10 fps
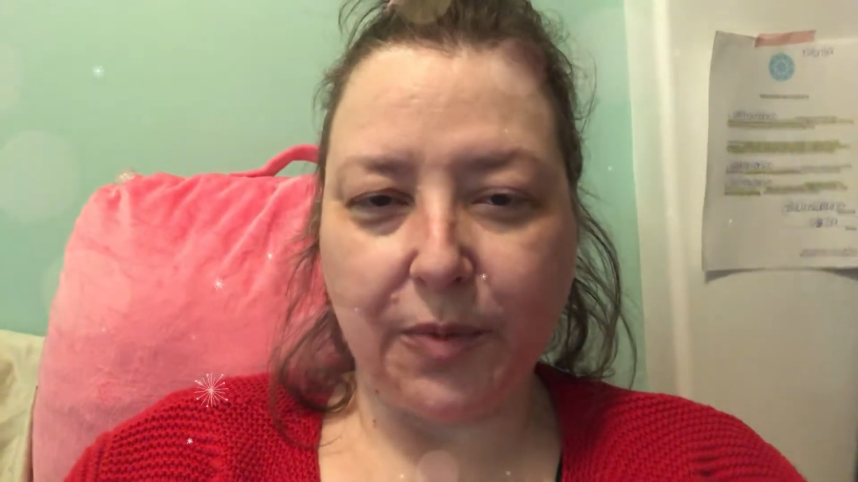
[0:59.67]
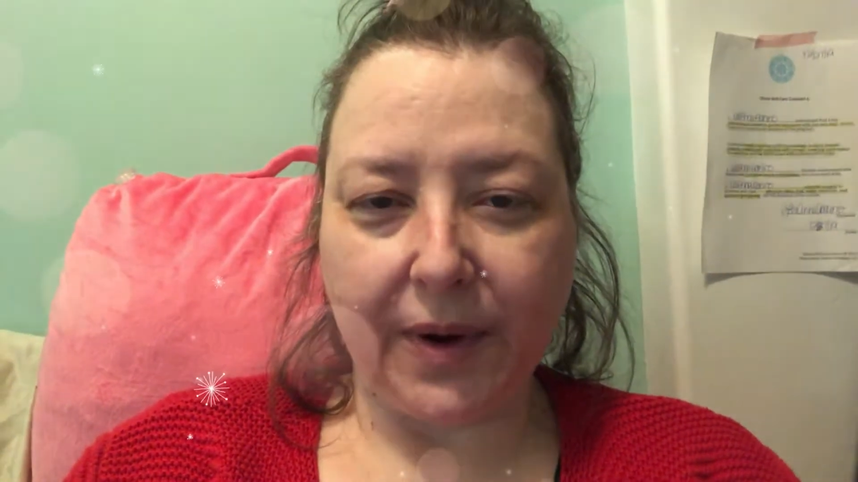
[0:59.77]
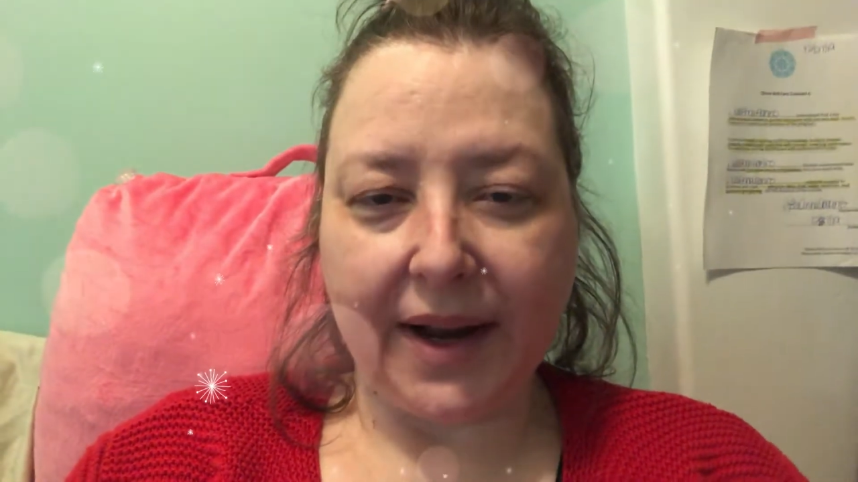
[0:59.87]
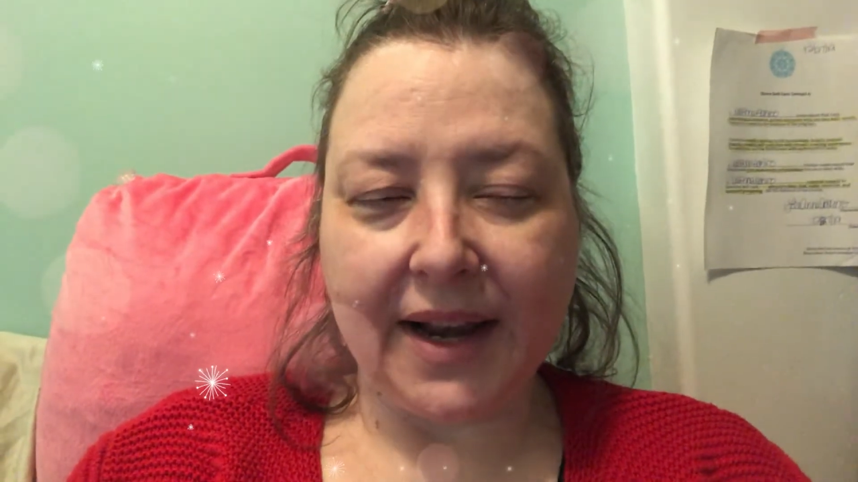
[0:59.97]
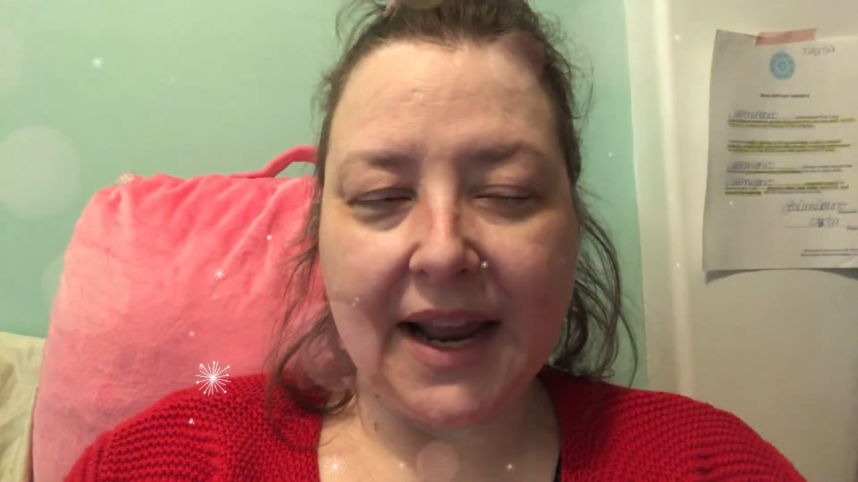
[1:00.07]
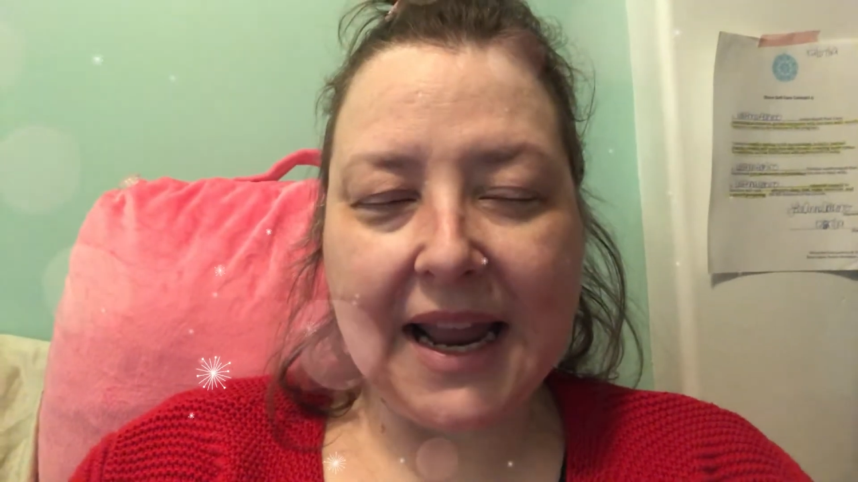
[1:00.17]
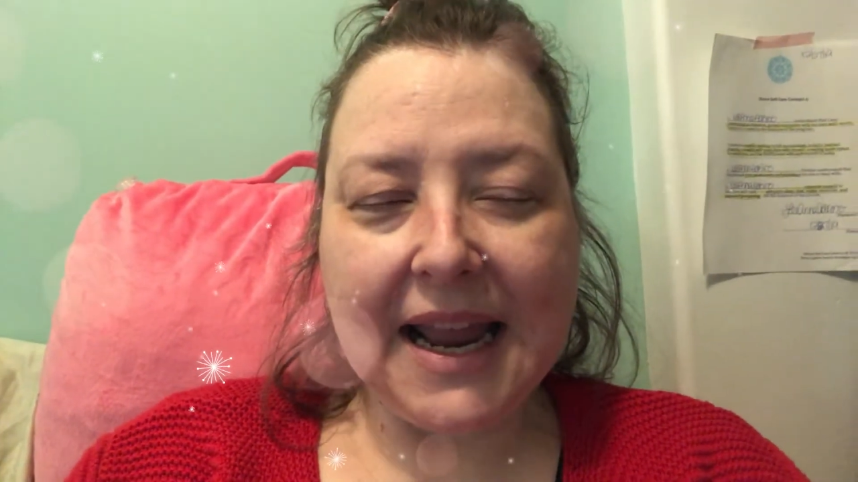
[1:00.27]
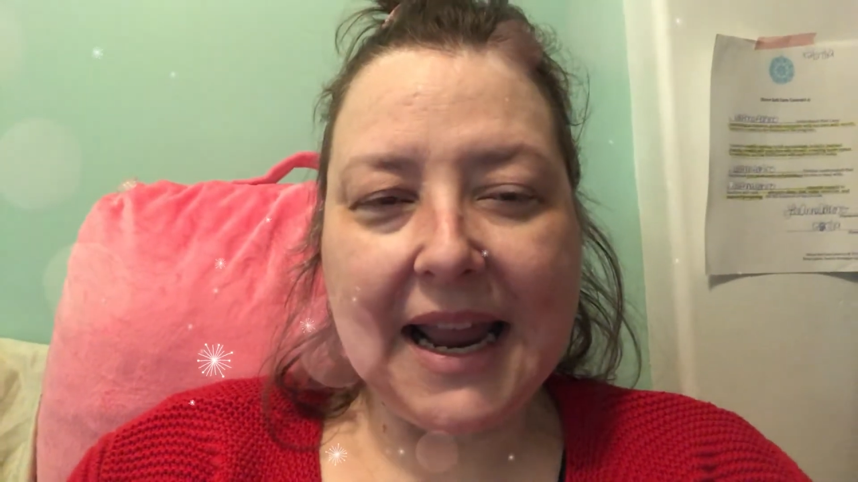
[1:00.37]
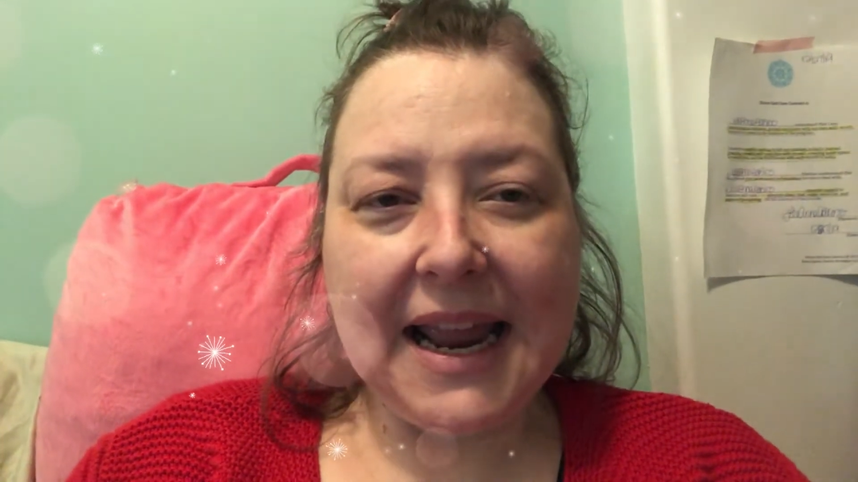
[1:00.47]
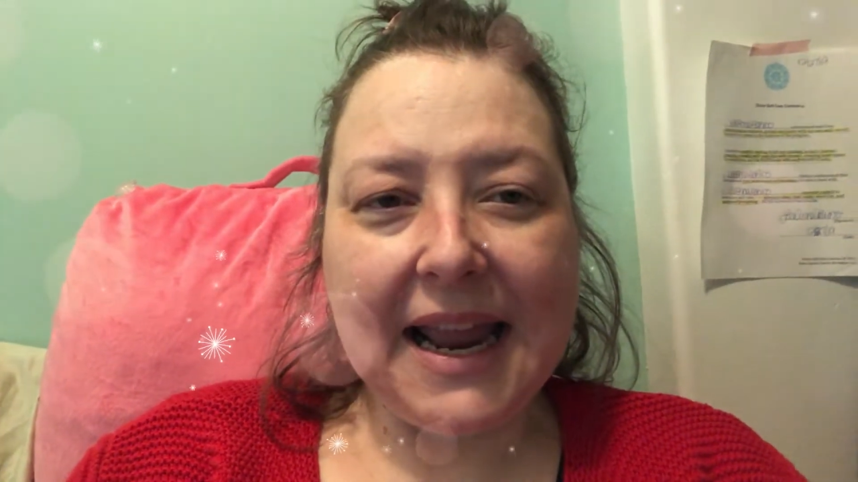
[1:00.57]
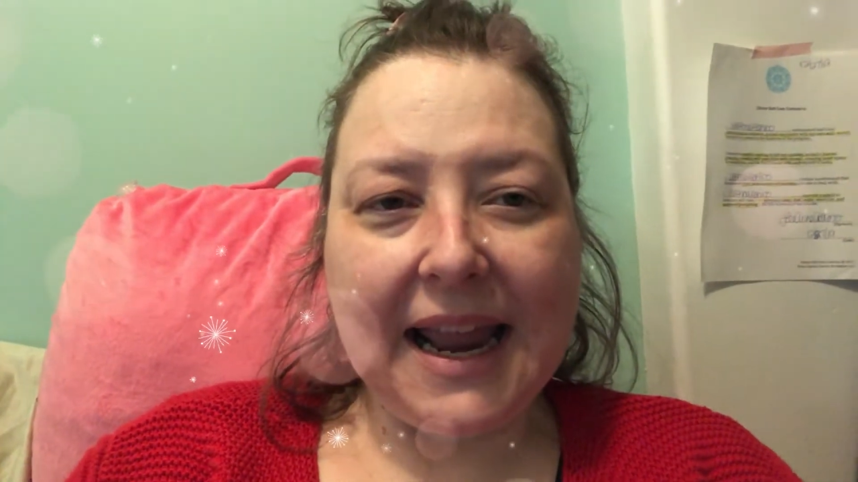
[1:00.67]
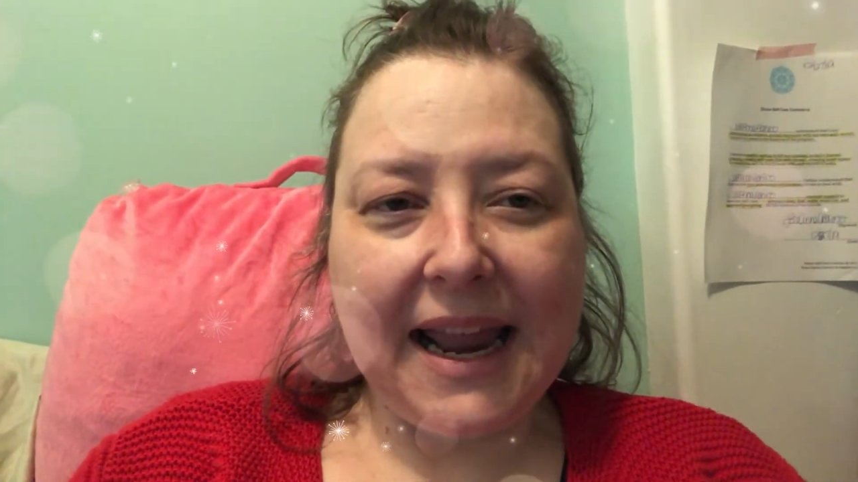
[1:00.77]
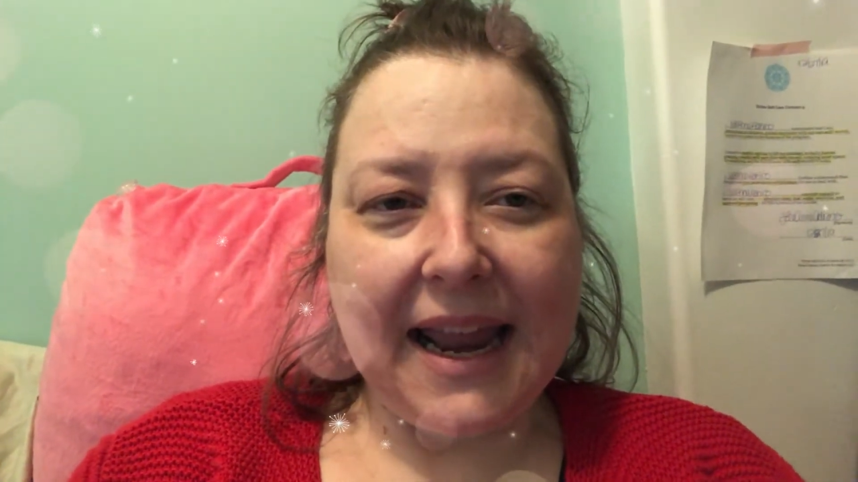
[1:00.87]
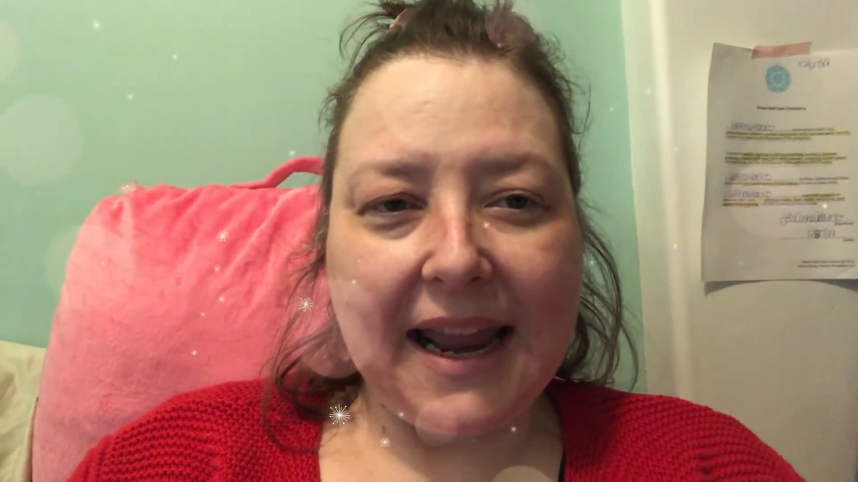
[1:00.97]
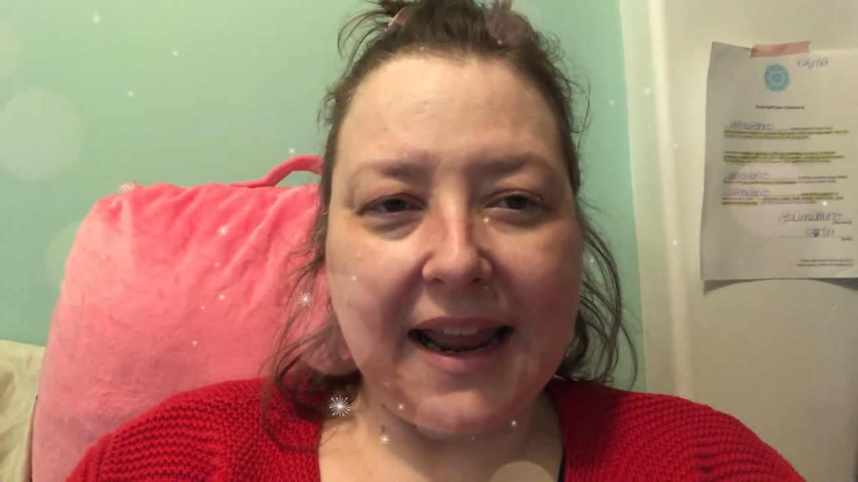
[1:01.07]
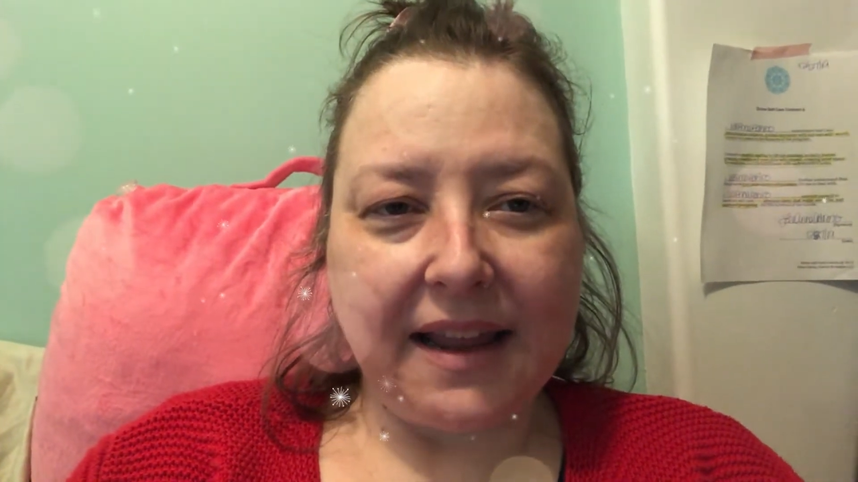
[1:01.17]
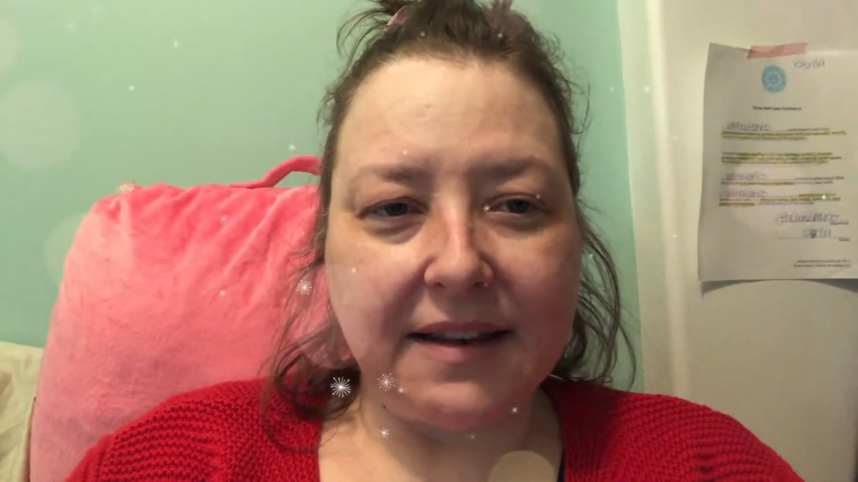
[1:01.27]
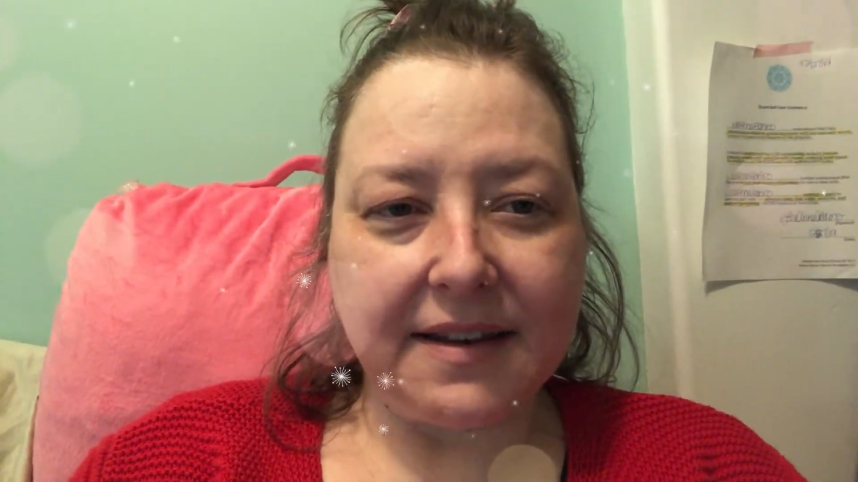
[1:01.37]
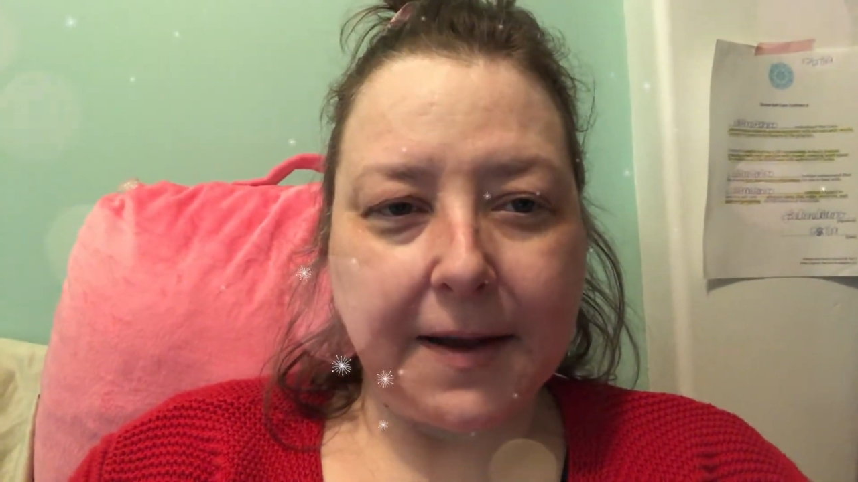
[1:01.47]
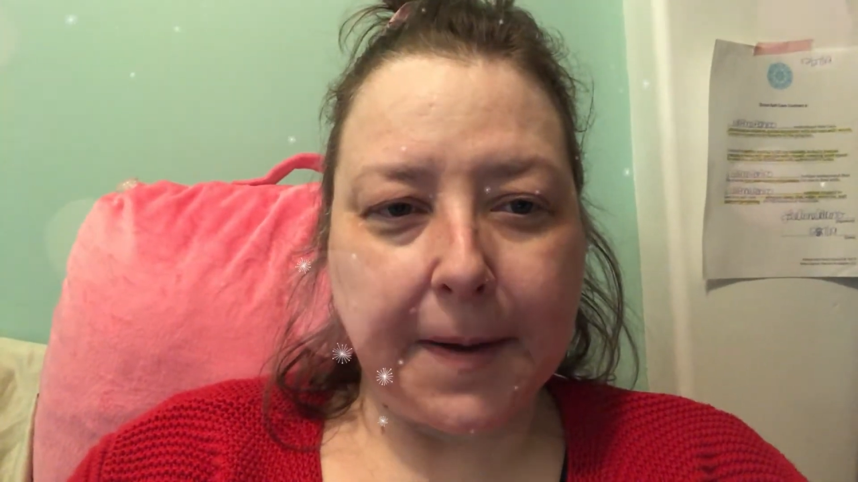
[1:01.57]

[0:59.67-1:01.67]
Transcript: brain. And